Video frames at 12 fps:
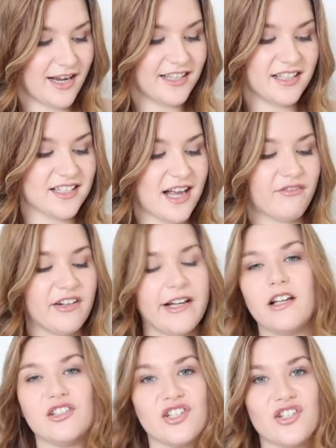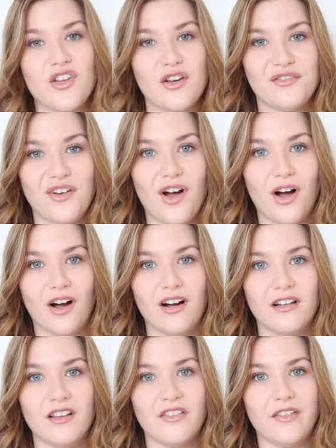in this advent calendar so
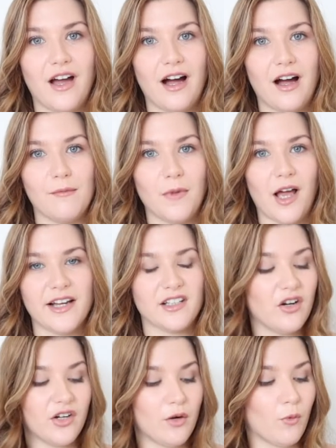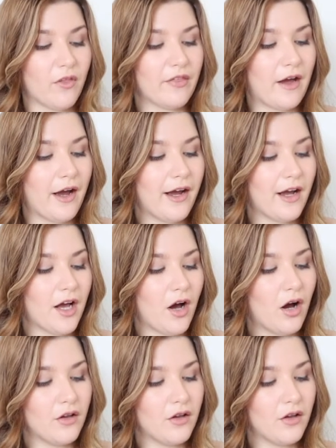far that I'm like, no, I don't want that.